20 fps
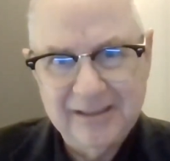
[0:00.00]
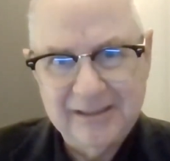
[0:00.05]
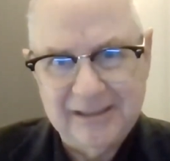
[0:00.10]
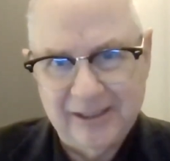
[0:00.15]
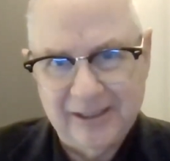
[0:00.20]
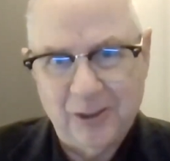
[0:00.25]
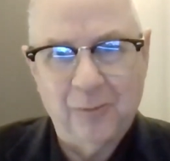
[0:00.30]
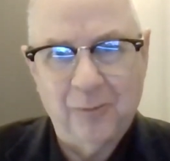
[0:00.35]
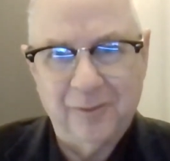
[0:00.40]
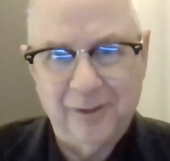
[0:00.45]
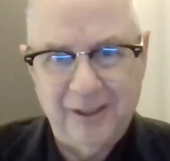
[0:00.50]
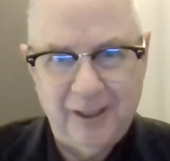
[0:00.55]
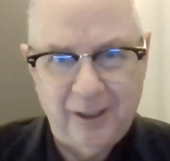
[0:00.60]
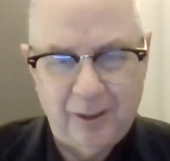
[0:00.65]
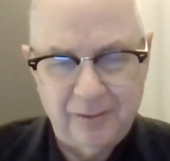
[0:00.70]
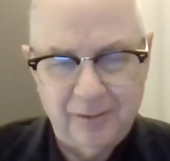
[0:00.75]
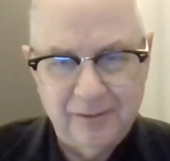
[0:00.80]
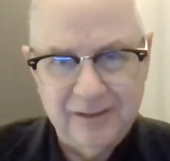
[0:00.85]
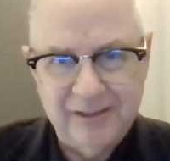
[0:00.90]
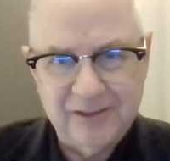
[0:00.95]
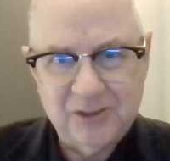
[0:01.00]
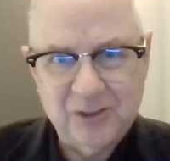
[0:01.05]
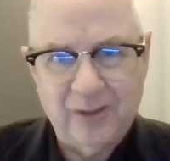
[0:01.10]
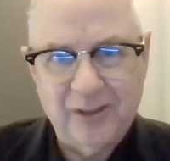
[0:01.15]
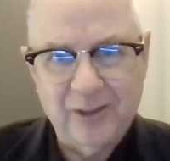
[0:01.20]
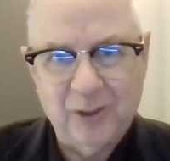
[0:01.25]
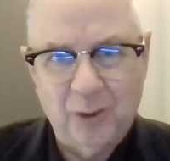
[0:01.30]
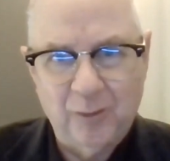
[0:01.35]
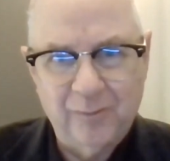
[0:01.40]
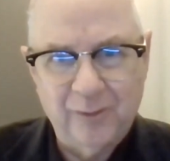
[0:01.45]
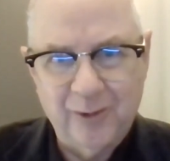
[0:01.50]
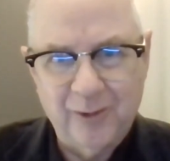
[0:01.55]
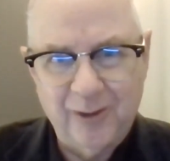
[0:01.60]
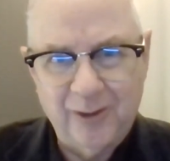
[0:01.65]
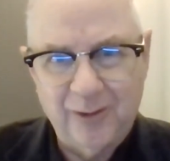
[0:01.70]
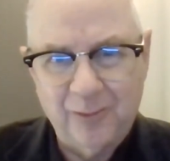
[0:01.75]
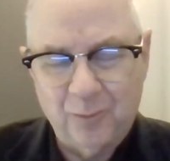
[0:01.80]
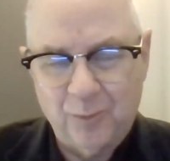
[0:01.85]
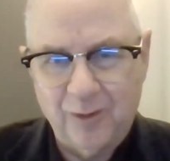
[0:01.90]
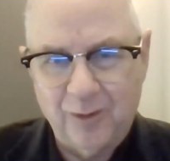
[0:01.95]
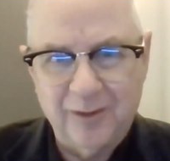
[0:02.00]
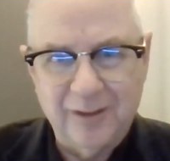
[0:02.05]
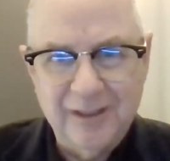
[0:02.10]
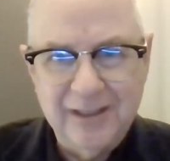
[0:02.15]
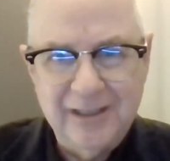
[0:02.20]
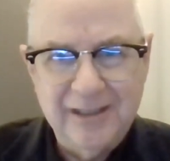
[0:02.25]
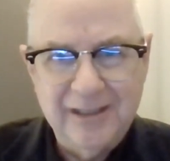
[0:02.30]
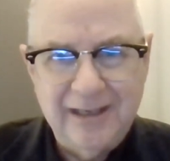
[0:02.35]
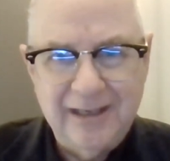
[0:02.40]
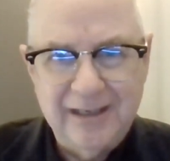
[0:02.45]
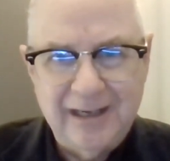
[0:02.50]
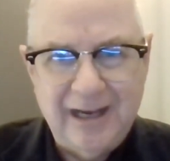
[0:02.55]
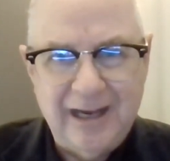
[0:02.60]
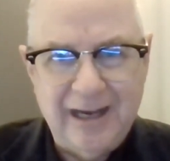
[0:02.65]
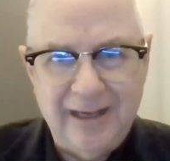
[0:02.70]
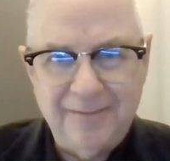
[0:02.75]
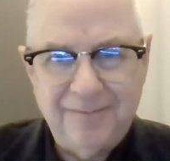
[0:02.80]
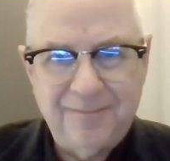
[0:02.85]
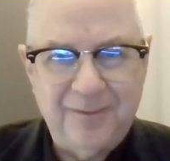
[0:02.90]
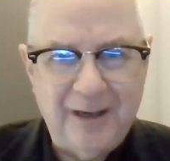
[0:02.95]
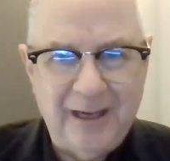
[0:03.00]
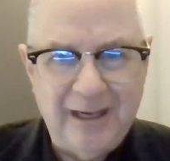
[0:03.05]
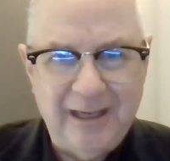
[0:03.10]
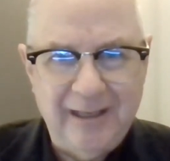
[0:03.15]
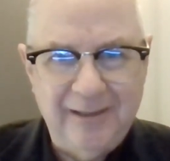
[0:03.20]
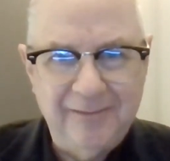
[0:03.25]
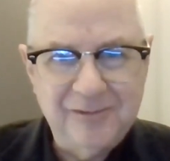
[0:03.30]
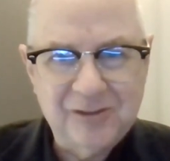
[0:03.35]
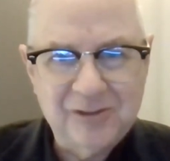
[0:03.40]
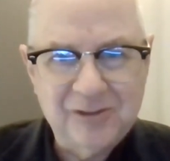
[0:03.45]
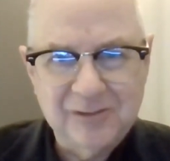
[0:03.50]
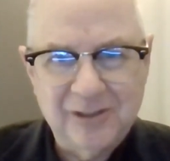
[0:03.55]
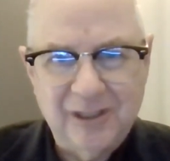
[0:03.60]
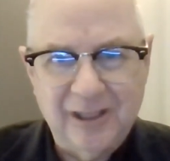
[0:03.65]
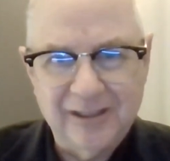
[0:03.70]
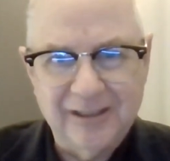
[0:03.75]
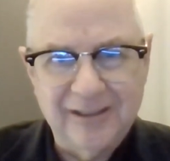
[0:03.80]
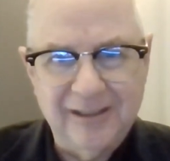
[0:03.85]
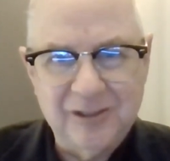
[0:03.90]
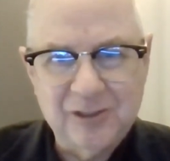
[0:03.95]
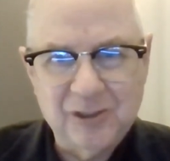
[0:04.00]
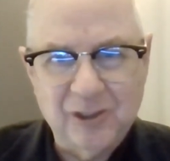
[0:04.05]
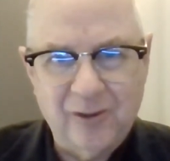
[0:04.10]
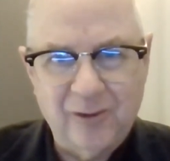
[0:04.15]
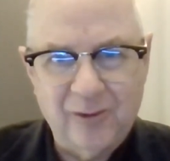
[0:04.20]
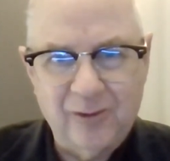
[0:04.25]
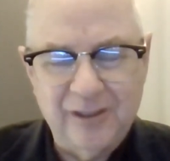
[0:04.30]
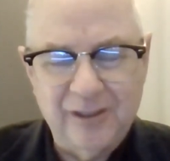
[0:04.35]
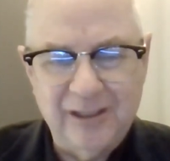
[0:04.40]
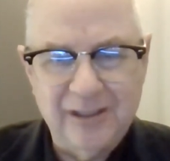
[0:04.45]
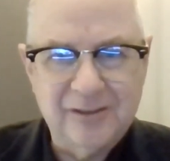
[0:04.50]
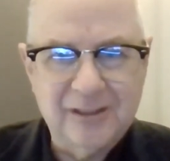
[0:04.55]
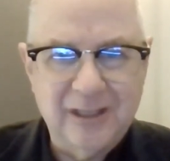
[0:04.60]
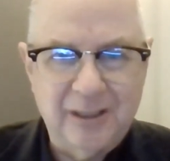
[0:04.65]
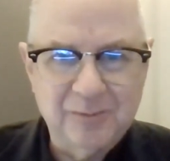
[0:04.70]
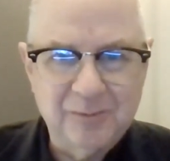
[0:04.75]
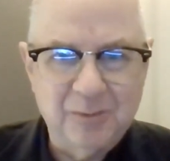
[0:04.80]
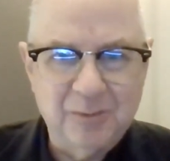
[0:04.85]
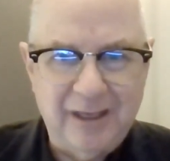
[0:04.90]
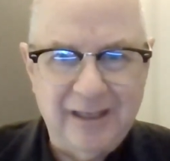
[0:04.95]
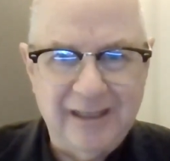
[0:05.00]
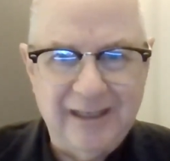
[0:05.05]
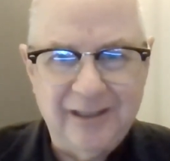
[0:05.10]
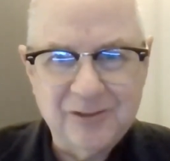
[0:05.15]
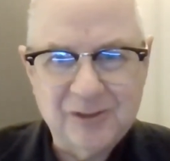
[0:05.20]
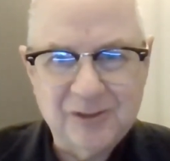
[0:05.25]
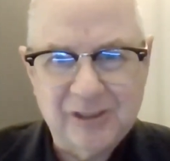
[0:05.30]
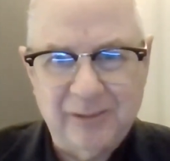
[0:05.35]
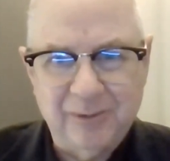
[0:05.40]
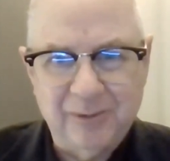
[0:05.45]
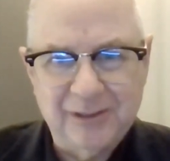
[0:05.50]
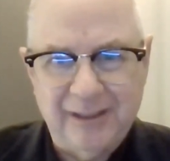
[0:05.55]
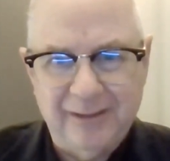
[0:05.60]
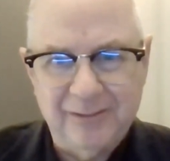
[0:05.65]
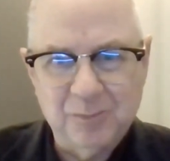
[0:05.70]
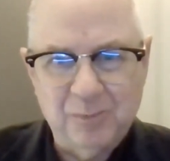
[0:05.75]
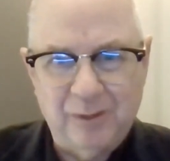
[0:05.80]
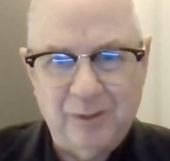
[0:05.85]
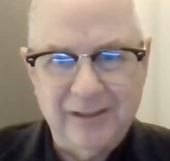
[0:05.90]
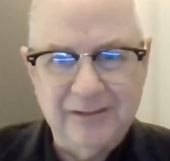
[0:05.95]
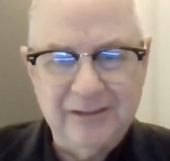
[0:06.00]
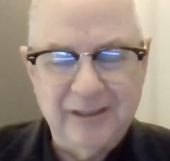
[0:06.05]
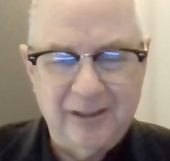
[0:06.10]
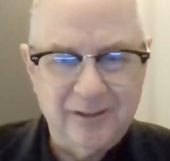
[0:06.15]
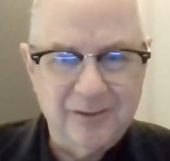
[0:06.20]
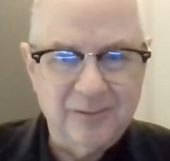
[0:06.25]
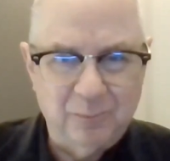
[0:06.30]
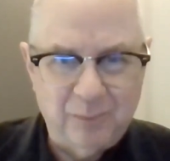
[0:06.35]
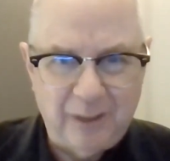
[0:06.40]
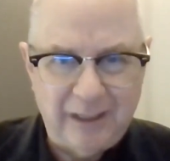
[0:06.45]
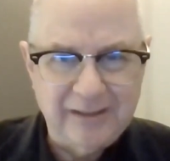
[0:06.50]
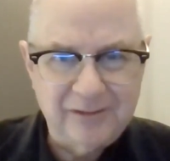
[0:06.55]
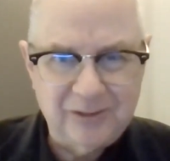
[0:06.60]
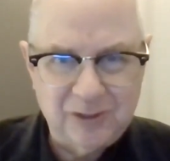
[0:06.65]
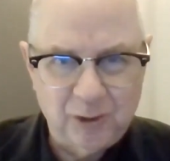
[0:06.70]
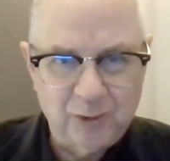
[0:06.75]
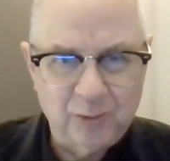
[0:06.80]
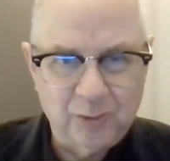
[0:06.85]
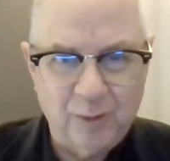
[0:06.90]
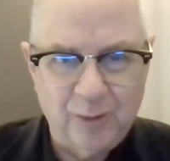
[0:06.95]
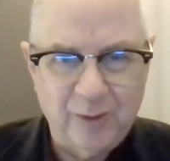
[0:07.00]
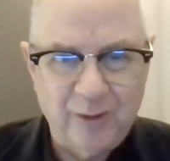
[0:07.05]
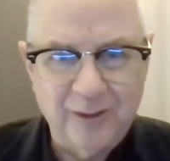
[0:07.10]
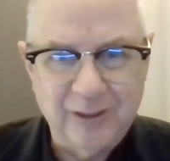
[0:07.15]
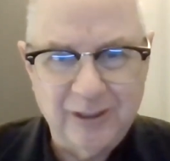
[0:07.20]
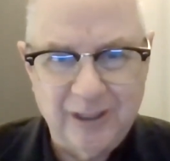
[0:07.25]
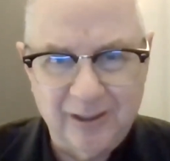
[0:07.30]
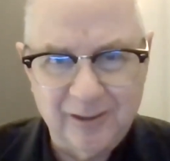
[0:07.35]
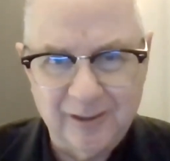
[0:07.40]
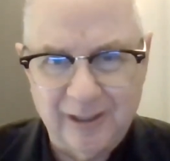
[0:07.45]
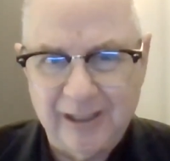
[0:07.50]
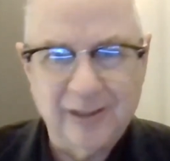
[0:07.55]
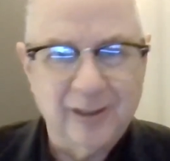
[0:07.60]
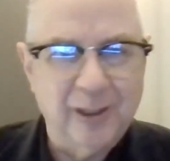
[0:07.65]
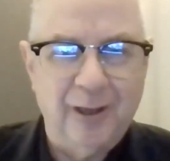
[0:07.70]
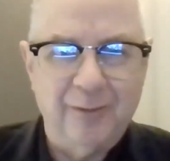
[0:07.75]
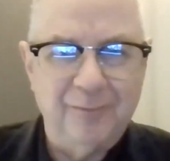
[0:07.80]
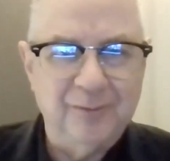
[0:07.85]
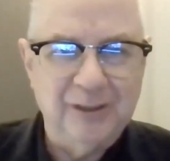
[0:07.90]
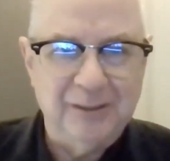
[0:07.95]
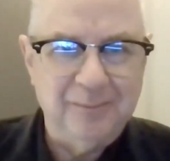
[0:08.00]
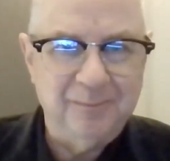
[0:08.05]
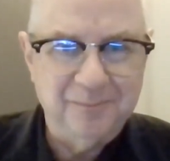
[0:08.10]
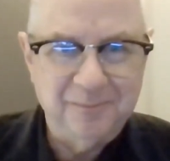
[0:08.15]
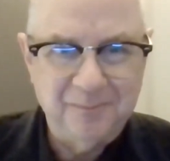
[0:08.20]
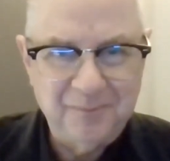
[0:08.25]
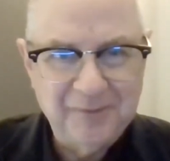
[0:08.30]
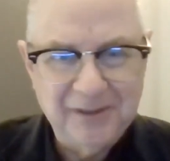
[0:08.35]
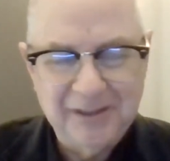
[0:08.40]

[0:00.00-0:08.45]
Get over here." And so I go over there, and we're high fives, hugging each other. He had come to my house a couple of times. My children were there young. They loved him.